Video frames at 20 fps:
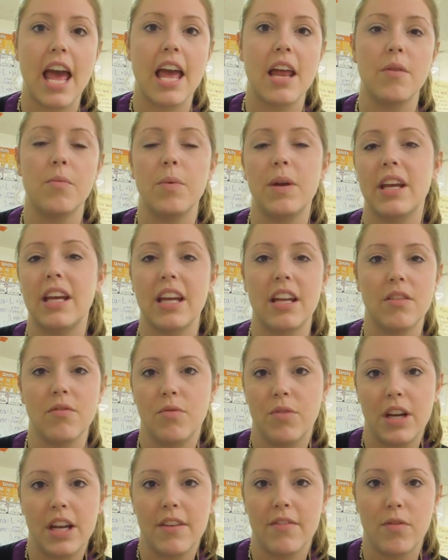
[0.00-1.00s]
and we
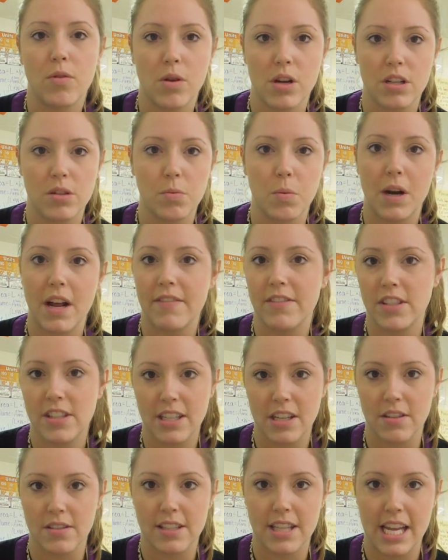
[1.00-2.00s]
can reinforce whatever
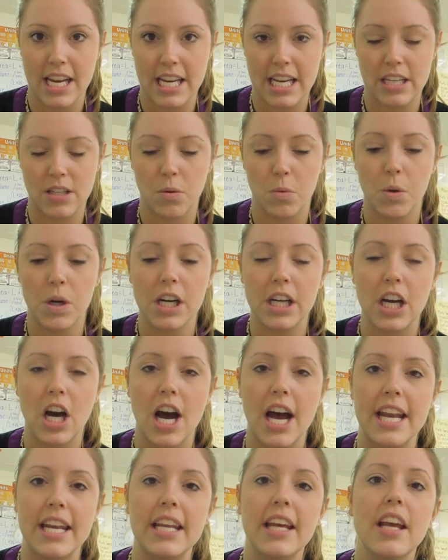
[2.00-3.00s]
skills they need to work
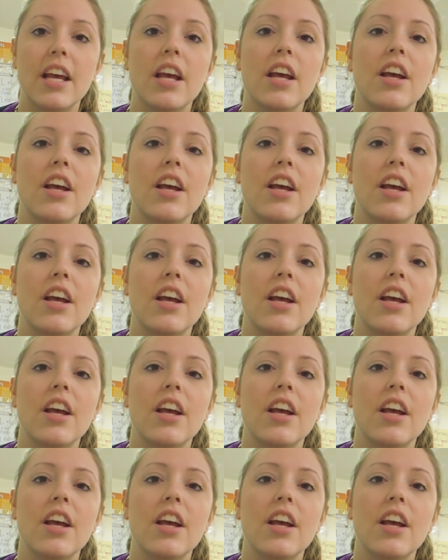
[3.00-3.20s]
on.